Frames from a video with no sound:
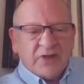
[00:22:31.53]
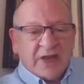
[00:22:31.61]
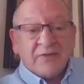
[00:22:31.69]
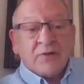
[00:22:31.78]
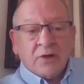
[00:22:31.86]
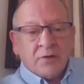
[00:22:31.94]

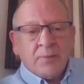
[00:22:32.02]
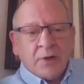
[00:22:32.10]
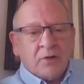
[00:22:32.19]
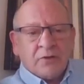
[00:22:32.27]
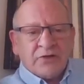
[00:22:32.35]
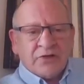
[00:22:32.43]
I've got a
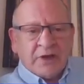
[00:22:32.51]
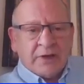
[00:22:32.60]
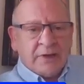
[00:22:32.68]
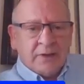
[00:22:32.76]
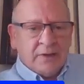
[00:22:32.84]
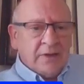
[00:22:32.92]
blog
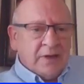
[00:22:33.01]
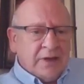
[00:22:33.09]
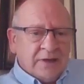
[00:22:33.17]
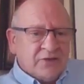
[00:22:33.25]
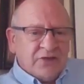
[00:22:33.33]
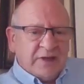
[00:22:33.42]
site.
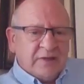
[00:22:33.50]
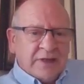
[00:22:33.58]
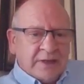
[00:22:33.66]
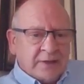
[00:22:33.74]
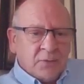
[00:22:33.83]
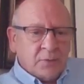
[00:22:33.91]
I'll send
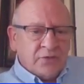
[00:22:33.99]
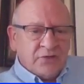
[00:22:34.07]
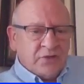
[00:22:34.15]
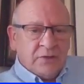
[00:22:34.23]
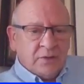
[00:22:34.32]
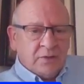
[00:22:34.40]
that up
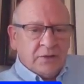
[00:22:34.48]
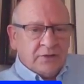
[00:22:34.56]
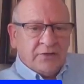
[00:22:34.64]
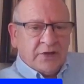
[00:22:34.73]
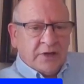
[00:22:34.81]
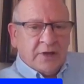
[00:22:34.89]
to
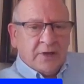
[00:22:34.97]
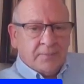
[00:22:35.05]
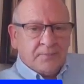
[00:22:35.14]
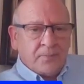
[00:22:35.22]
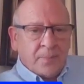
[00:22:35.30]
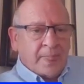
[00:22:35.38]
Qadir.
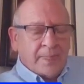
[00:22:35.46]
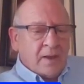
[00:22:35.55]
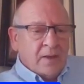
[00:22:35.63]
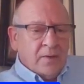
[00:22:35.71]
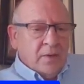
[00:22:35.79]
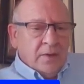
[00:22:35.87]

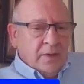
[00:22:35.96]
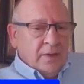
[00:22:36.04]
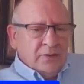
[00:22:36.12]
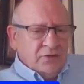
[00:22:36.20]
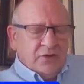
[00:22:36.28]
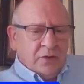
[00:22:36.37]

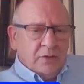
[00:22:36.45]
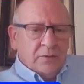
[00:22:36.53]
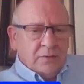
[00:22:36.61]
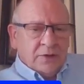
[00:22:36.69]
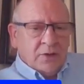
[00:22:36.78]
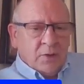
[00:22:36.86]

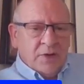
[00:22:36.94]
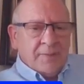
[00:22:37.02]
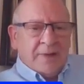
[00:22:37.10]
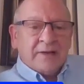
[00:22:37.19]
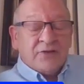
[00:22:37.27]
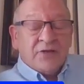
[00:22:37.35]
So going
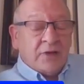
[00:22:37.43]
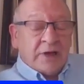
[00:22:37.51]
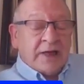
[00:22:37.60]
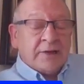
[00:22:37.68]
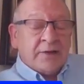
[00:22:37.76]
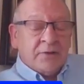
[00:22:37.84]
back to the
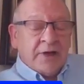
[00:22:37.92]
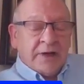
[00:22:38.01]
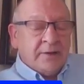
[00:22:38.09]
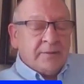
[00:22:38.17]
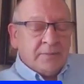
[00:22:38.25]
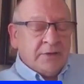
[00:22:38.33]
ladder
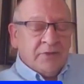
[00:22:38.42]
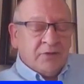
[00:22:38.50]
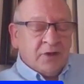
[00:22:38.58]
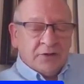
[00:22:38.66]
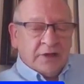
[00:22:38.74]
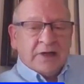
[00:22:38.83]
then, you've
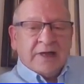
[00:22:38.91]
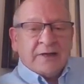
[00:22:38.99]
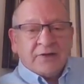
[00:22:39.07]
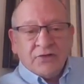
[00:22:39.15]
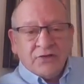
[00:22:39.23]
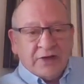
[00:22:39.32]
got your
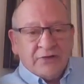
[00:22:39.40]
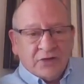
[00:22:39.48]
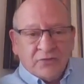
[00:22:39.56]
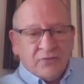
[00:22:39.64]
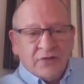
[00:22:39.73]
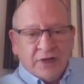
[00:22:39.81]
ladder set
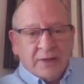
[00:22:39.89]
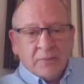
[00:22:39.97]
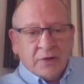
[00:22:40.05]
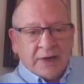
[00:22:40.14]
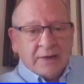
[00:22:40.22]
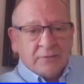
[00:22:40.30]
on firm
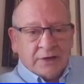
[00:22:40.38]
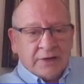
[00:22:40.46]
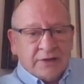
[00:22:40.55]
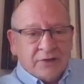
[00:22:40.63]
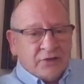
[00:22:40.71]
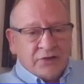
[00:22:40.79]
ground.
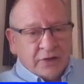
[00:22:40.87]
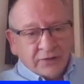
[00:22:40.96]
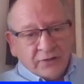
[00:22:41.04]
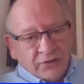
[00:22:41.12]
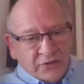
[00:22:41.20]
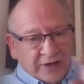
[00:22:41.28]
It's
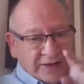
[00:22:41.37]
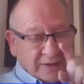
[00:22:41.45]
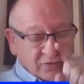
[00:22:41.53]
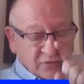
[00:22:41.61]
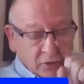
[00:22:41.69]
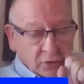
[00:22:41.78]
at
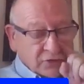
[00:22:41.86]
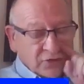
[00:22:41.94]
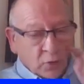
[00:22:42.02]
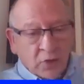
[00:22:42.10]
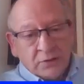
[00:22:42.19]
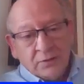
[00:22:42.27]

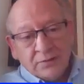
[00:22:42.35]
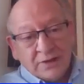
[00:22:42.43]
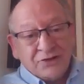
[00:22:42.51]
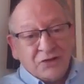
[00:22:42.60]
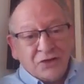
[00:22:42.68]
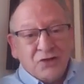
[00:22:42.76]
4-to-1,
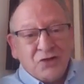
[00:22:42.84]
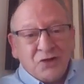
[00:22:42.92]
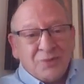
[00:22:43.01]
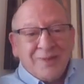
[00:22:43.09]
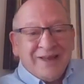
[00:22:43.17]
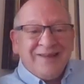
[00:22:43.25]
as it
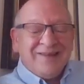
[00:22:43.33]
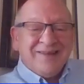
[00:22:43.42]
should be.